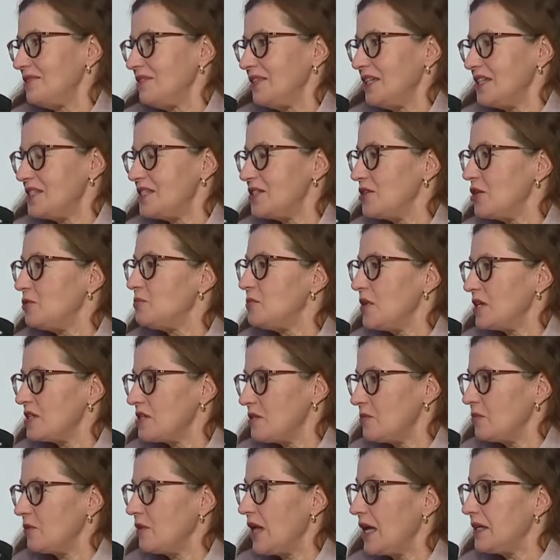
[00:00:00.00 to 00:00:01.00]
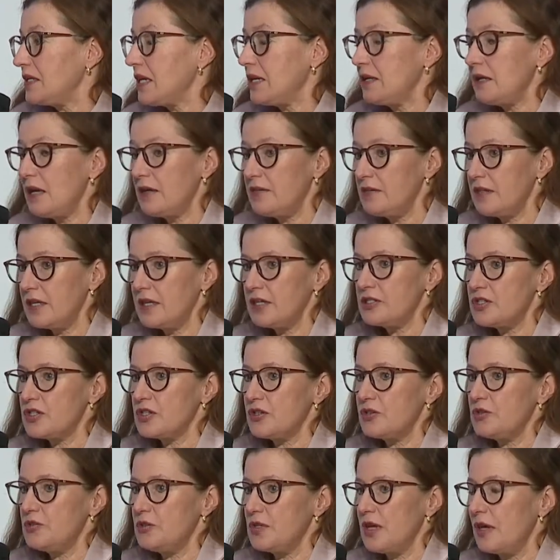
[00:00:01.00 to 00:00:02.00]
It's not possible. And I think it's a
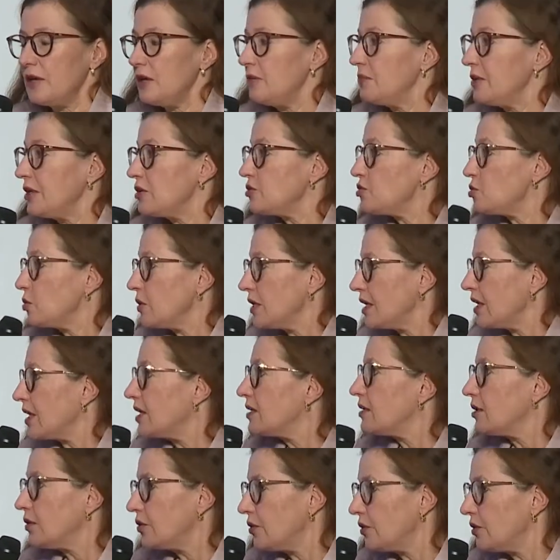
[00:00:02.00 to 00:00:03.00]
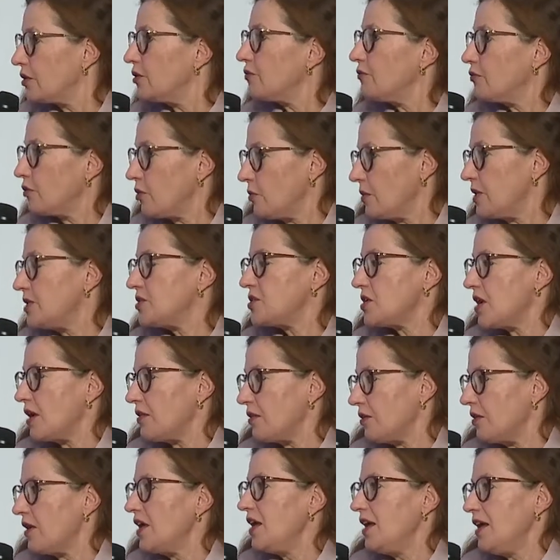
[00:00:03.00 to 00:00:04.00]
good, because we can learn from each
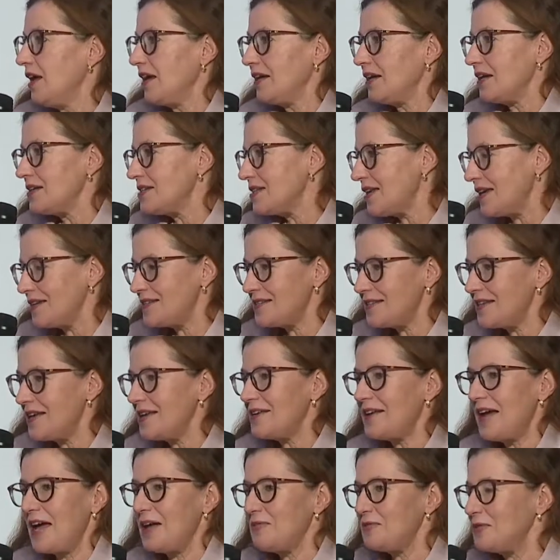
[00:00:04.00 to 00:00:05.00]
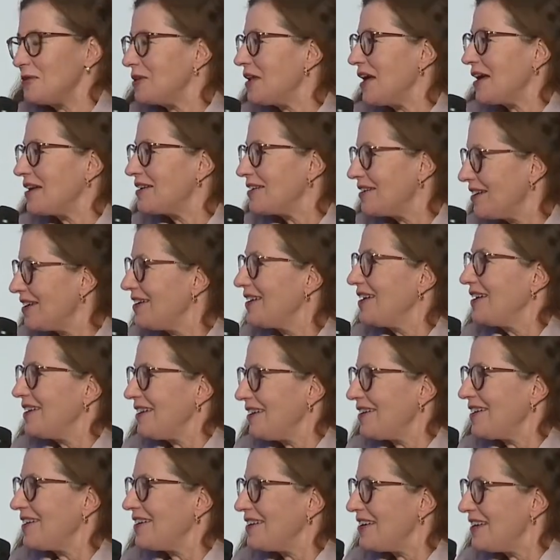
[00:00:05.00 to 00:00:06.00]
other. And as I said, I would like
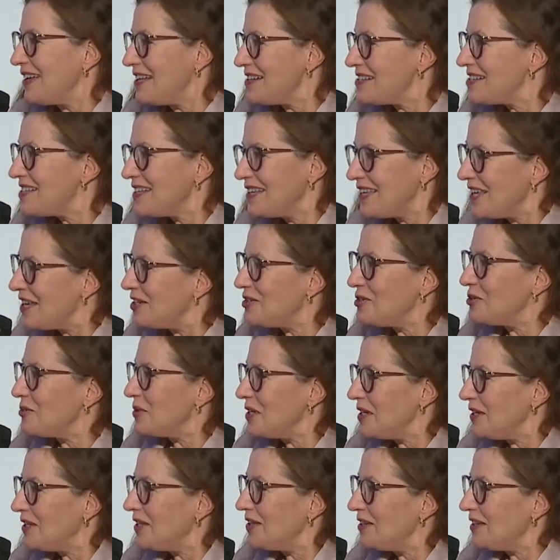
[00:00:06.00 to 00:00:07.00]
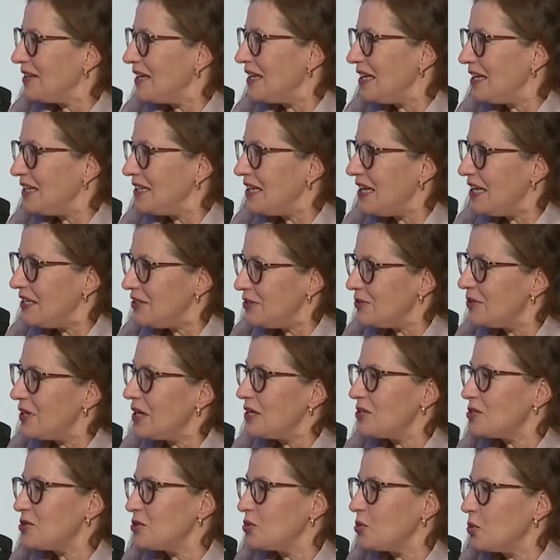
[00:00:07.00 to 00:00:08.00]
Helsinki
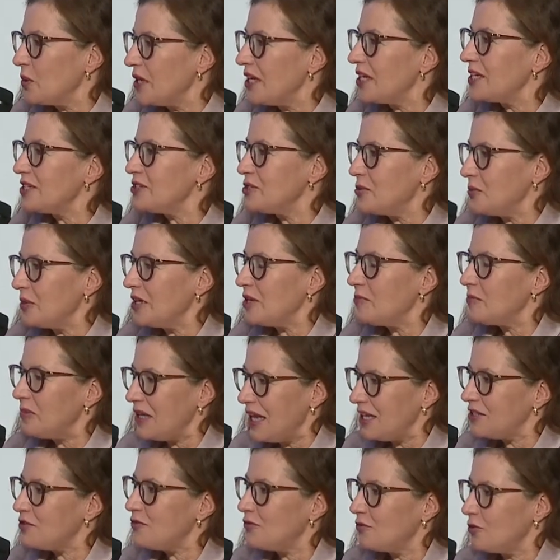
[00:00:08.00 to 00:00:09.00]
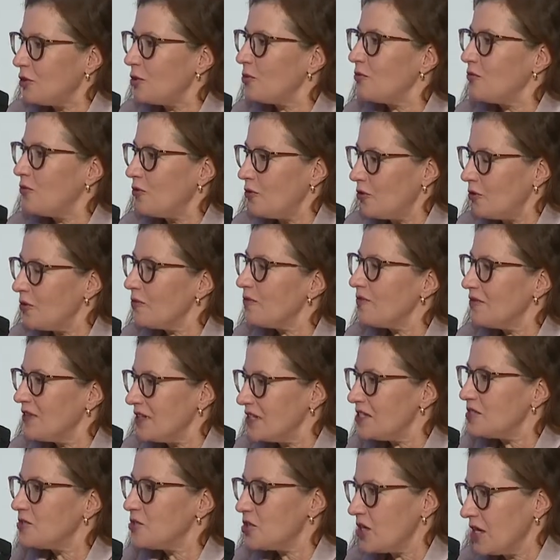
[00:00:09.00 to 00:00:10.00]
Education Week to be a platform for
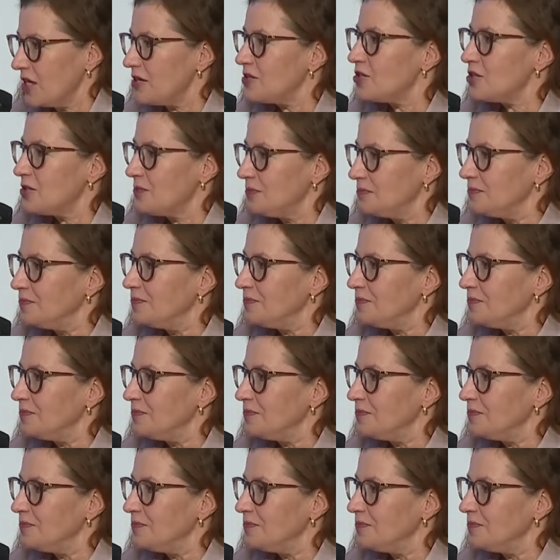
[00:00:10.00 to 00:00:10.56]
this change.